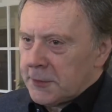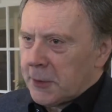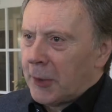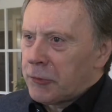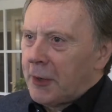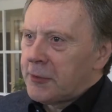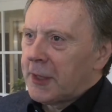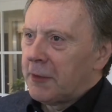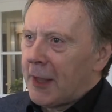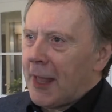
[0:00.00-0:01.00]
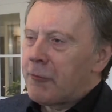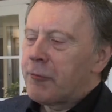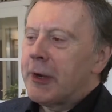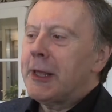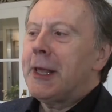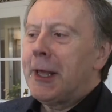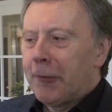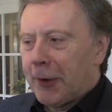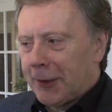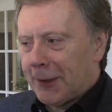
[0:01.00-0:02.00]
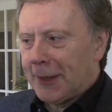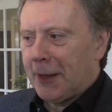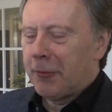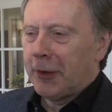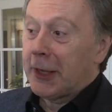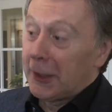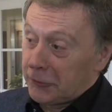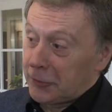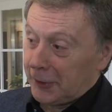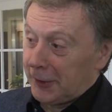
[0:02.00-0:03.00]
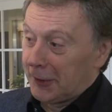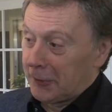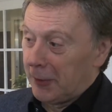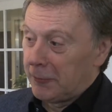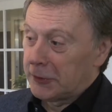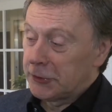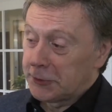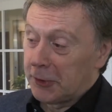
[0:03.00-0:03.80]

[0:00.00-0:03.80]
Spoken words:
So I try to cover every era and every country in crime fiction.